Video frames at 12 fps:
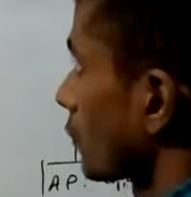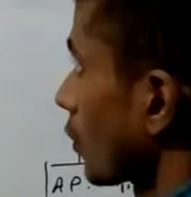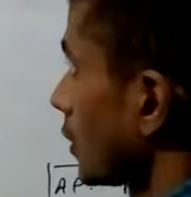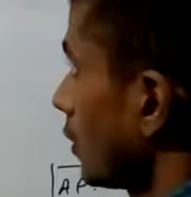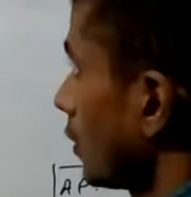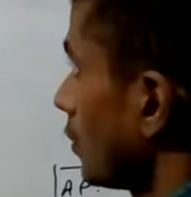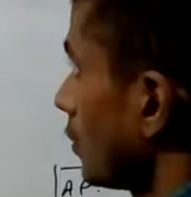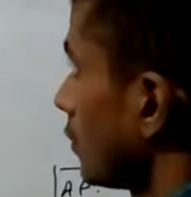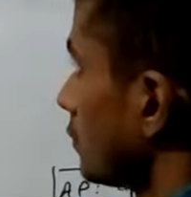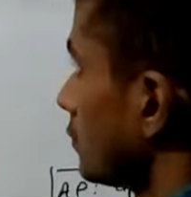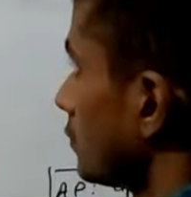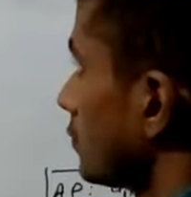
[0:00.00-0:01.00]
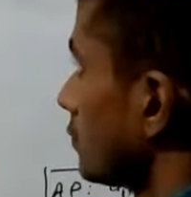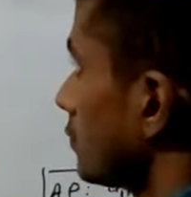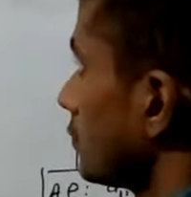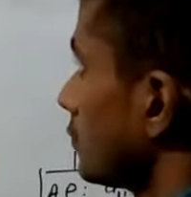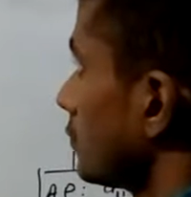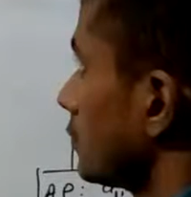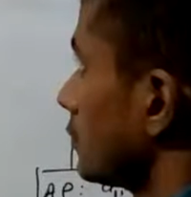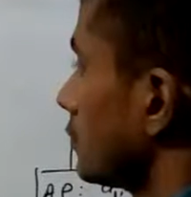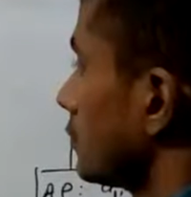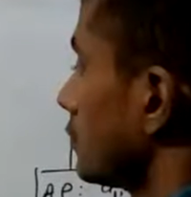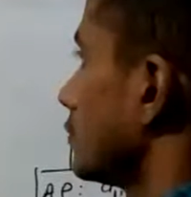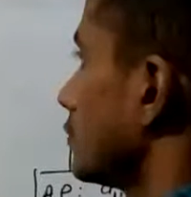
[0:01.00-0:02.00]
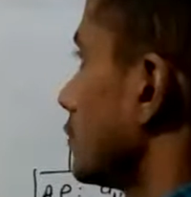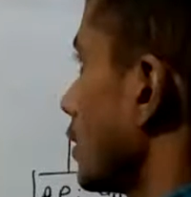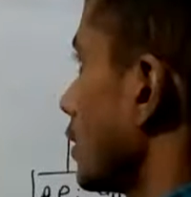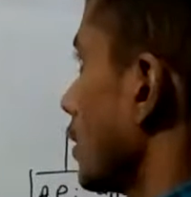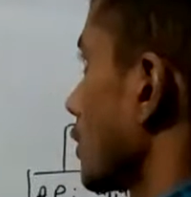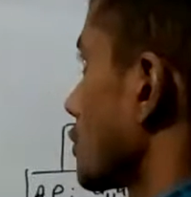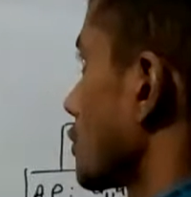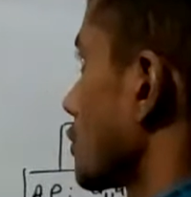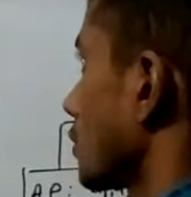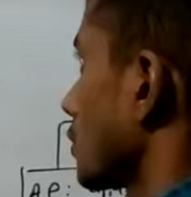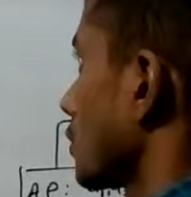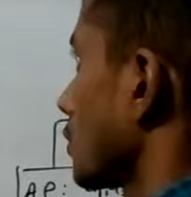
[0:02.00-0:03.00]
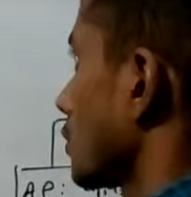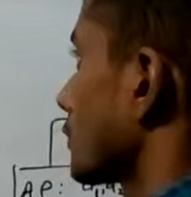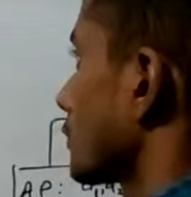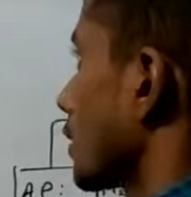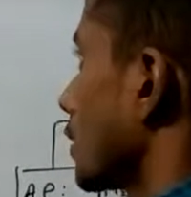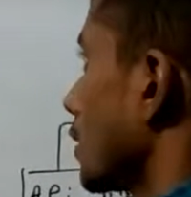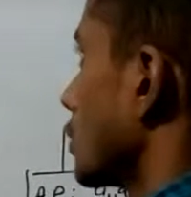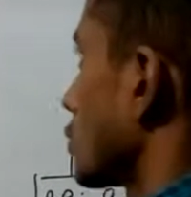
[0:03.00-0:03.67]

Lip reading: last. So let us see. To find